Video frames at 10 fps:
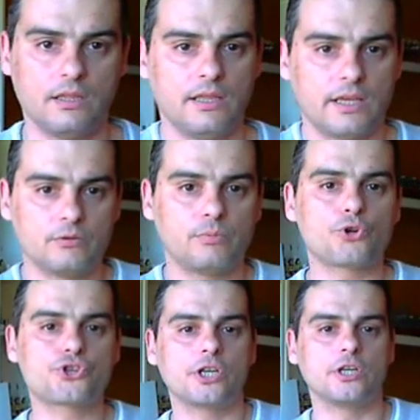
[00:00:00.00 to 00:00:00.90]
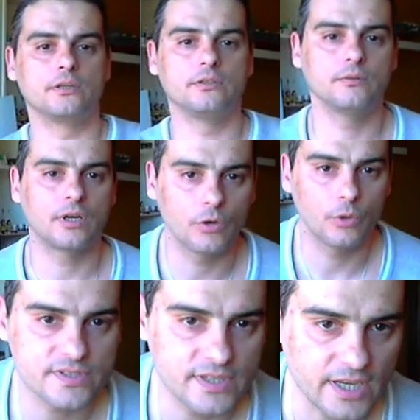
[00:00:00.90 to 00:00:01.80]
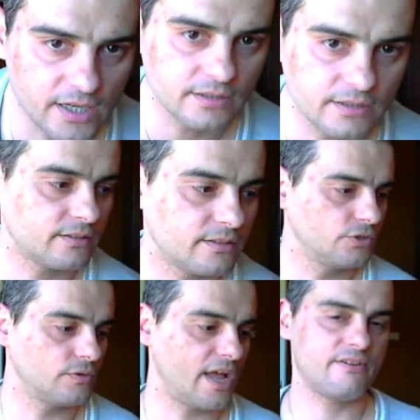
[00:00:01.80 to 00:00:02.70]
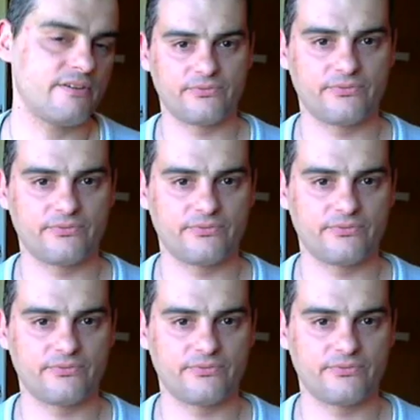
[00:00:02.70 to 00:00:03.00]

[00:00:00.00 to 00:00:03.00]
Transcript: Ekuboshi, you are always saying that you have